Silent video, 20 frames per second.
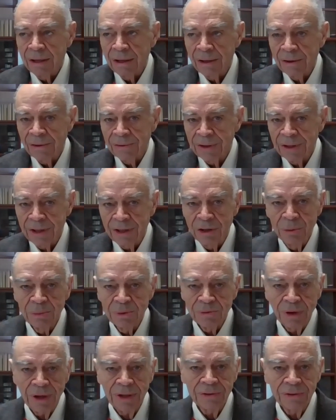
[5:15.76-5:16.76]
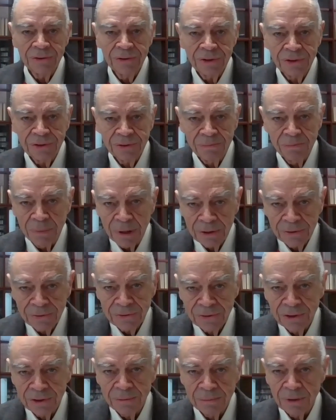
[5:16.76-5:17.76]
The enumerators just miss
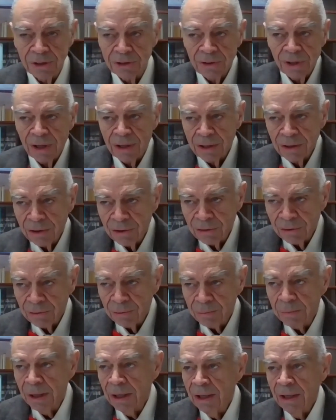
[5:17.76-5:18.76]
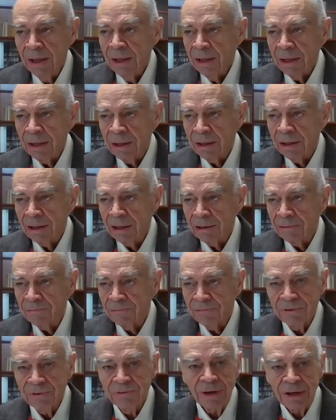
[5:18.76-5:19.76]
them. They're not home.
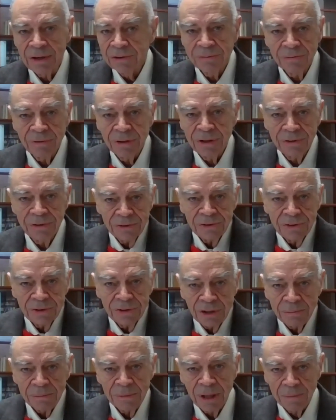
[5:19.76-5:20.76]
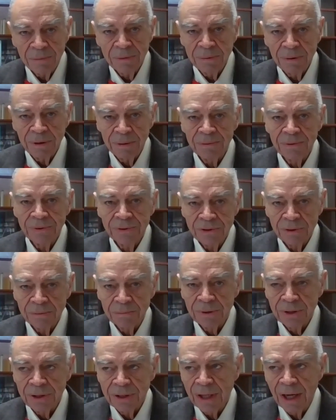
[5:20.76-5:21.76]
For various reasons, sometimes people are
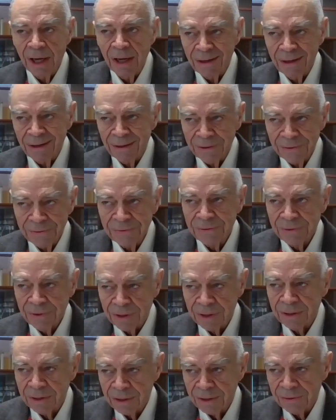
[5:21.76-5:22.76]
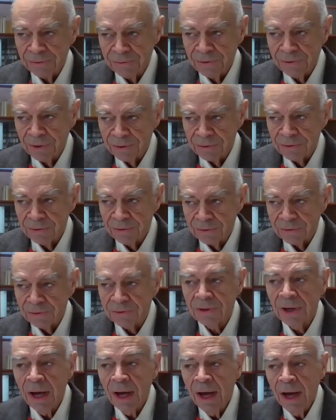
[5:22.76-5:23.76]
simply not listed in these censuses.
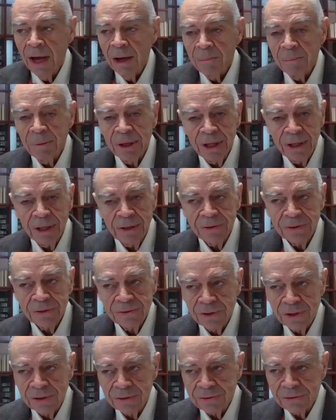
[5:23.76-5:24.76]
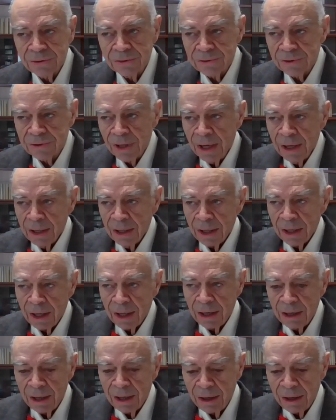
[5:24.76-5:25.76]
But in the census,
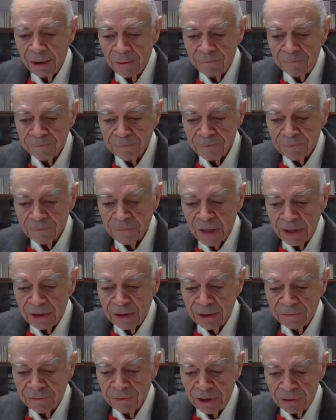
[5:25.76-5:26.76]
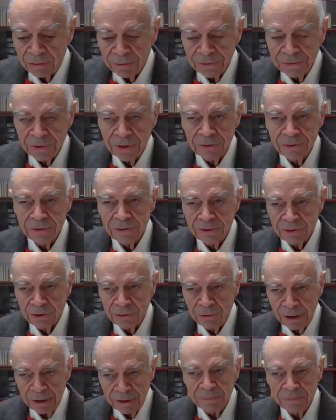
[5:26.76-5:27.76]
the federal census are
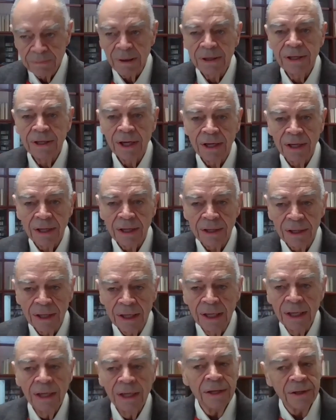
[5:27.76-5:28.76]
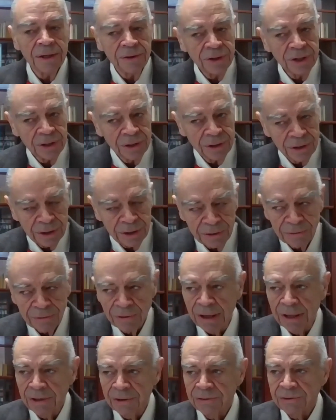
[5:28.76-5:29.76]
arranged by date, and then they're
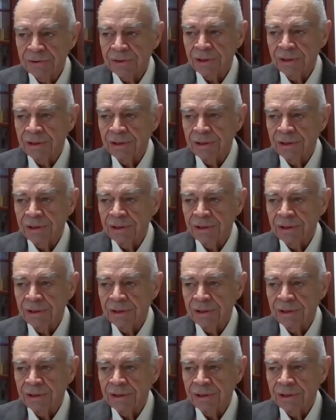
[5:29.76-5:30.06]
arranged